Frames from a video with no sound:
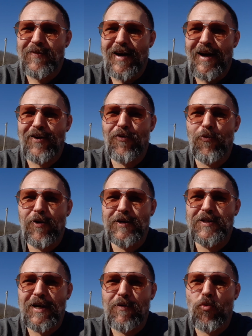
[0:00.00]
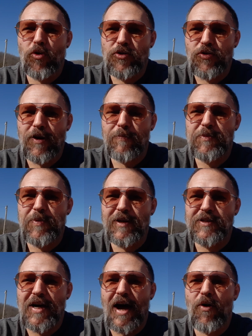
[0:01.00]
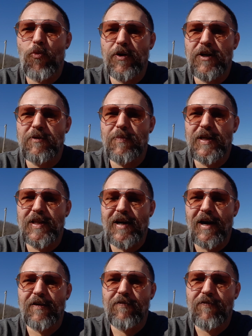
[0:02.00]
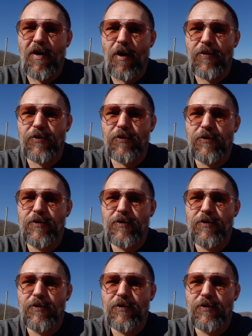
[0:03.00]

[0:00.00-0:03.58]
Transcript: I don't want to take more trips, because I wanted to be the kind of father